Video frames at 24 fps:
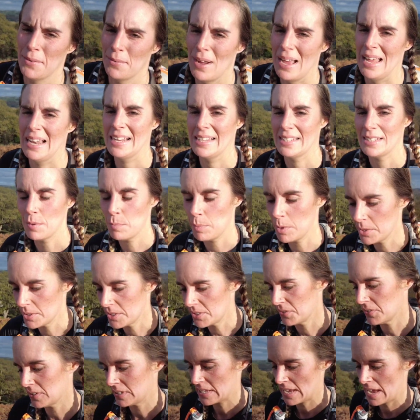Well, it's a
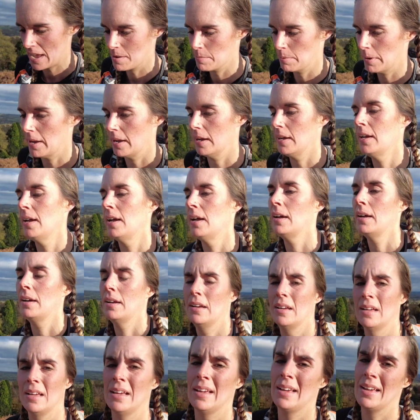beautiful day, but
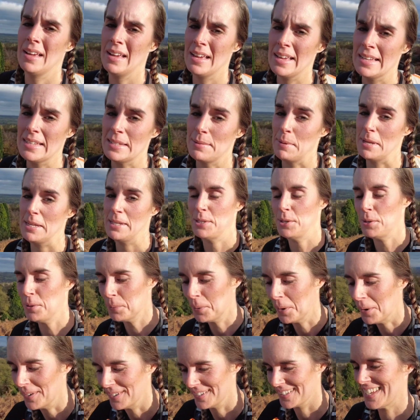it's a bit
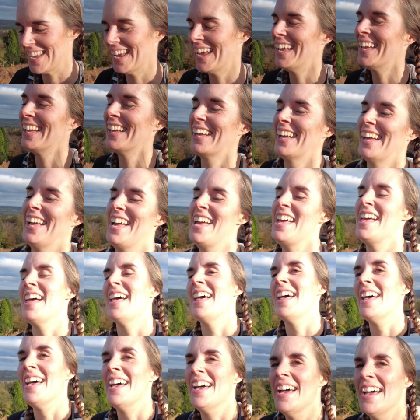too hot.
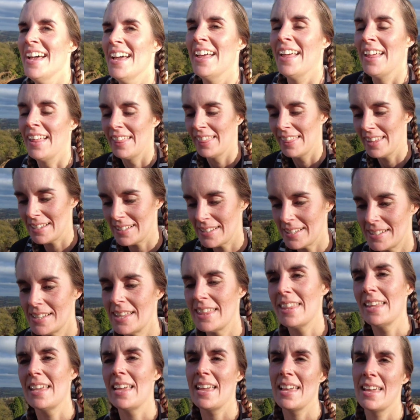This is
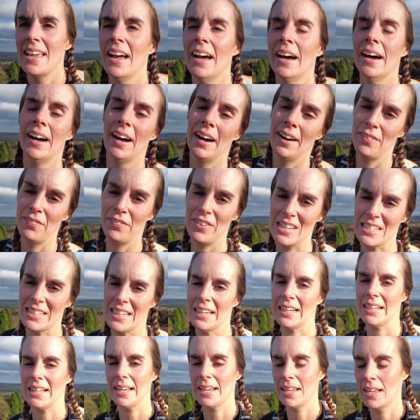
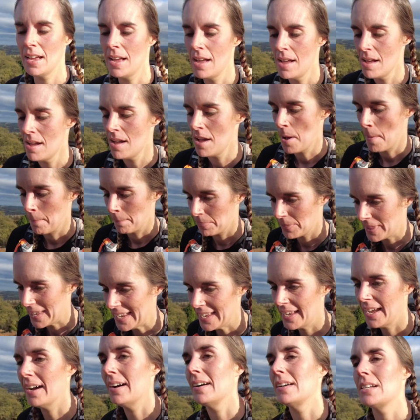physically
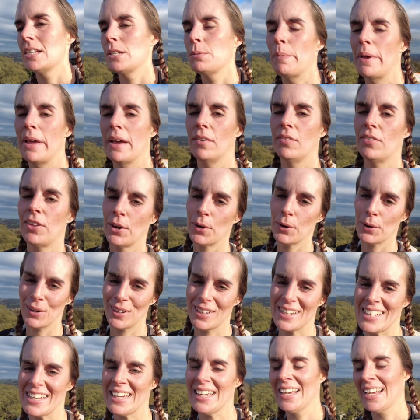the hardest bit of the
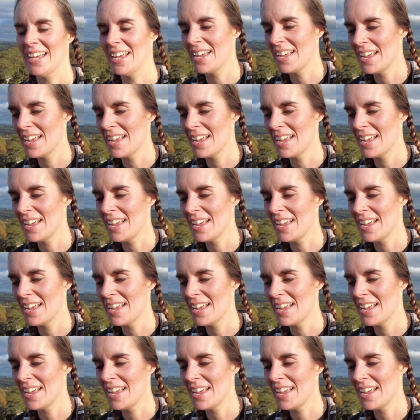course.